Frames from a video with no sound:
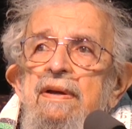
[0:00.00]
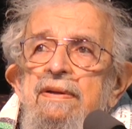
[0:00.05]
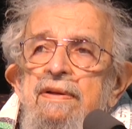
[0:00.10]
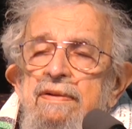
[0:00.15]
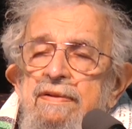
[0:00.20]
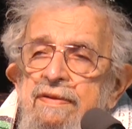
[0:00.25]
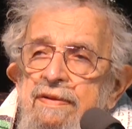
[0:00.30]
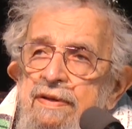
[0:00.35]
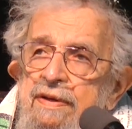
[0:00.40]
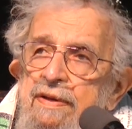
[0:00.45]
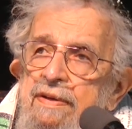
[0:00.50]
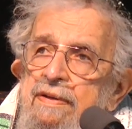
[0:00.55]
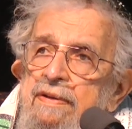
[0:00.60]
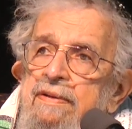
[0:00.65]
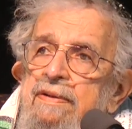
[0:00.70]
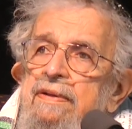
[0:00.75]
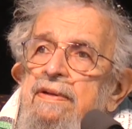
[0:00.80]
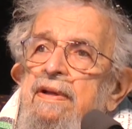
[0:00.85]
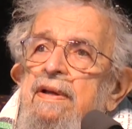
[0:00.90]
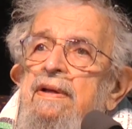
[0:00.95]

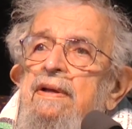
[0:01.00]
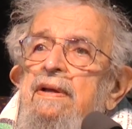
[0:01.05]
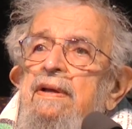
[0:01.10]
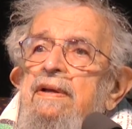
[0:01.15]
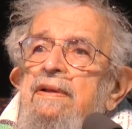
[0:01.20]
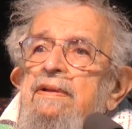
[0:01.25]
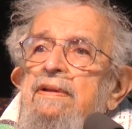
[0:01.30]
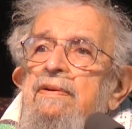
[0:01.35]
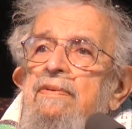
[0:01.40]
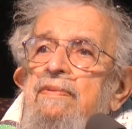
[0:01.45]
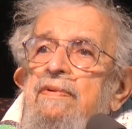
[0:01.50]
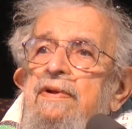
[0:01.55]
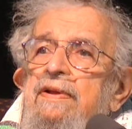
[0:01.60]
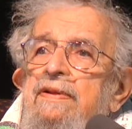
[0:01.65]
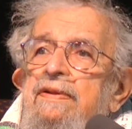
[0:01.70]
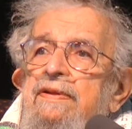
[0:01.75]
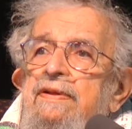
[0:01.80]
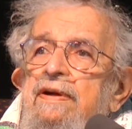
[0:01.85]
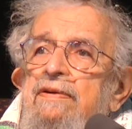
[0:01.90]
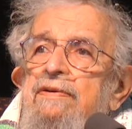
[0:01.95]
Ezekiel. There
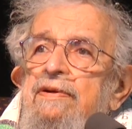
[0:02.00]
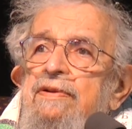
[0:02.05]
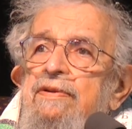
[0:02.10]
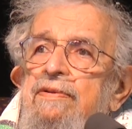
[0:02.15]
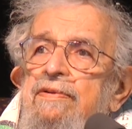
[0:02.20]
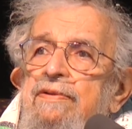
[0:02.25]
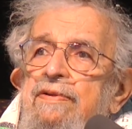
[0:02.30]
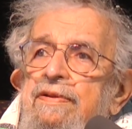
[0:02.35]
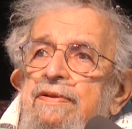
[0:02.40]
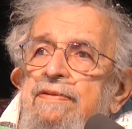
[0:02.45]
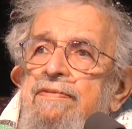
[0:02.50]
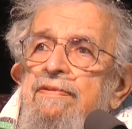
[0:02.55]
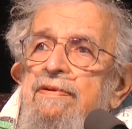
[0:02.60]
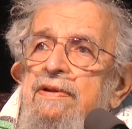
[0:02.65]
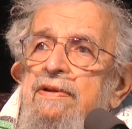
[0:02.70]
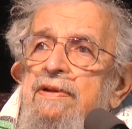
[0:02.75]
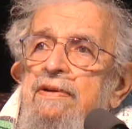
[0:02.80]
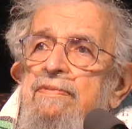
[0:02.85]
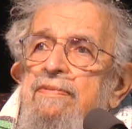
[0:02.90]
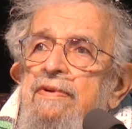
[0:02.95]
was
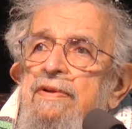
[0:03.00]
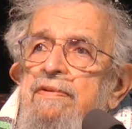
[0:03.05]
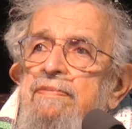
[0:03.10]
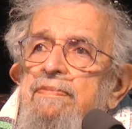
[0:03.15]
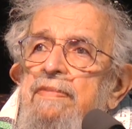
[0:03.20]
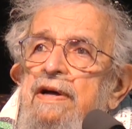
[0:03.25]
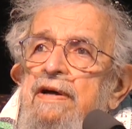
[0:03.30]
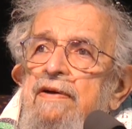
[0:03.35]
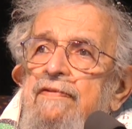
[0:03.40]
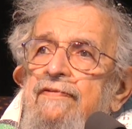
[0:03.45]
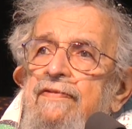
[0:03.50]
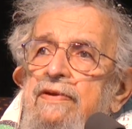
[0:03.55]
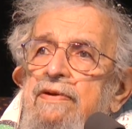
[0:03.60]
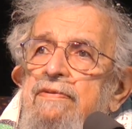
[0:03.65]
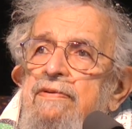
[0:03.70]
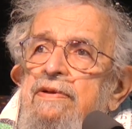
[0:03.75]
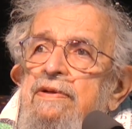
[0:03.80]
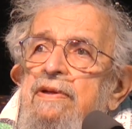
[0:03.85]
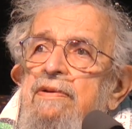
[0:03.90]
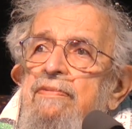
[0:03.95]
Zarathustra, there was
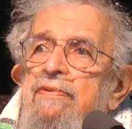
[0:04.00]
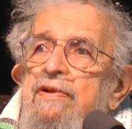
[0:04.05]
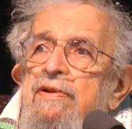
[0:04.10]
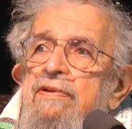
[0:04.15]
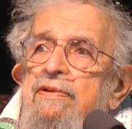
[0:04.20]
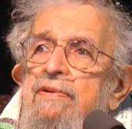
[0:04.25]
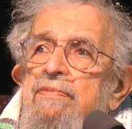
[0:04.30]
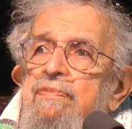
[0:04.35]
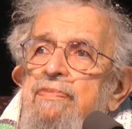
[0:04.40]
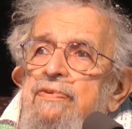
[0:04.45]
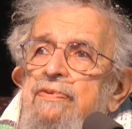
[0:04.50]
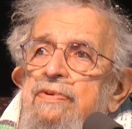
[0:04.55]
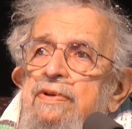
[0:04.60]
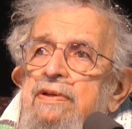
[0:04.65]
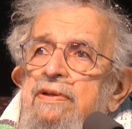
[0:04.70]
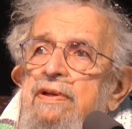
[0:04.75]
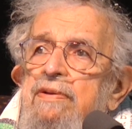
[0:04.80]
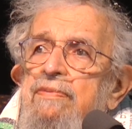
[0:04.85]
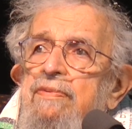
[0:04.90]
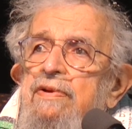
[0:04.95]
Mahavira, there was the
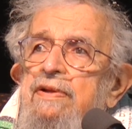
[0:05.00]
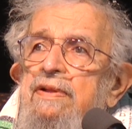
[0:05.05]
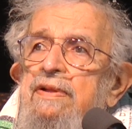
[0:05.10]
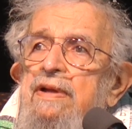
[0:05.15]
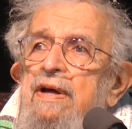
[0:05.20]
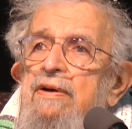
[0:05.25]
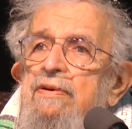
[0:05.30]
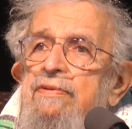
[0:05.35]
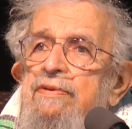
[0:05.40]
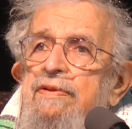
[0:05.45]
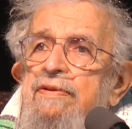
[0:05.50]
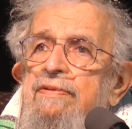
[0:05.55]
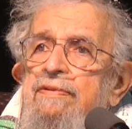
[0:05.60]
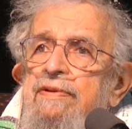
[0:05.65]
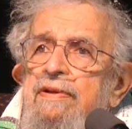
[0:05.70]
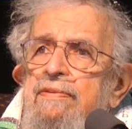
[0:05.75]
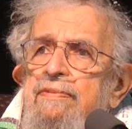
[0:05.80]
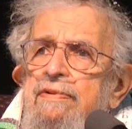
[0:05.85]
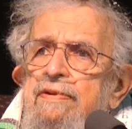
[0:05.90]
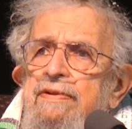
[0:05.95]
Buddha, there was Lao Tzu,
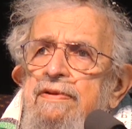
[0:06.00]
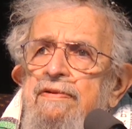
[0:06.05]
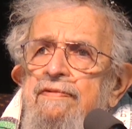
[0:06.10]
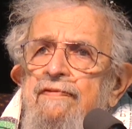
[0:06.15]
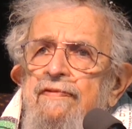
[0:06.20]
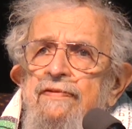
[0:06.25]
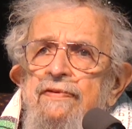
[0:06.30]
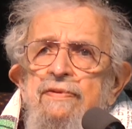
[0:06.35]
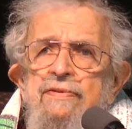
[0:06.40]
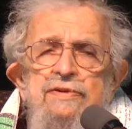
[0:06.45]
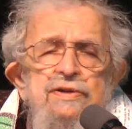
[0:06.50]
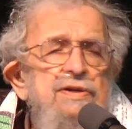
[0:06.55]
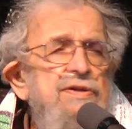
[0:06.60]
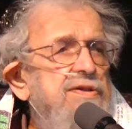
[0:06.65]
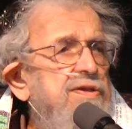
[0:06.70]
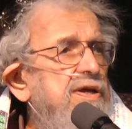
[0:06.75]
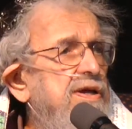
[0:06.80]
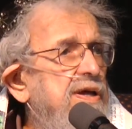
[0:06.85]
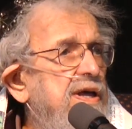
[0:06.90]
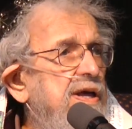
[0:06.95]
there was Confucius,